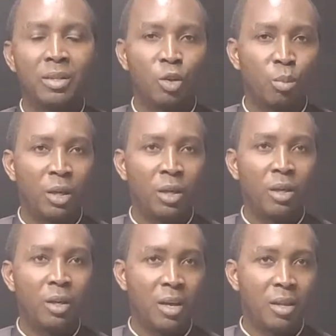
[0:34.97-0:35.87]
It could
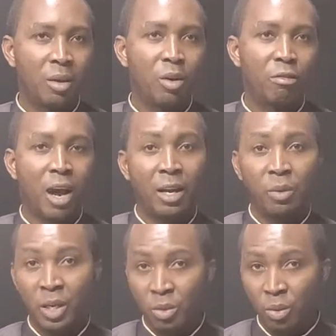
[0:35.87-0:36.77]
be either you have
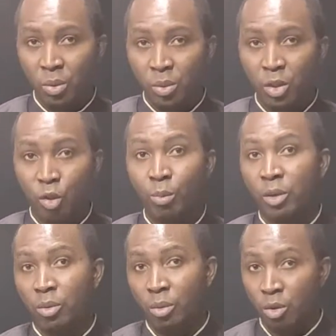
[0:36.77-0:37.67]
hardware tools, it could
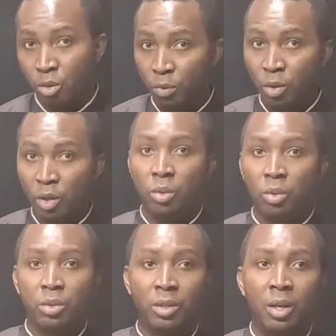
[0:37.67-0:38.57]
be software
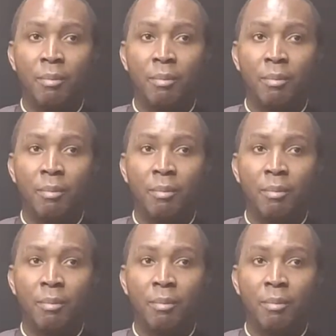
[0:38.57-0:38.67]
tools,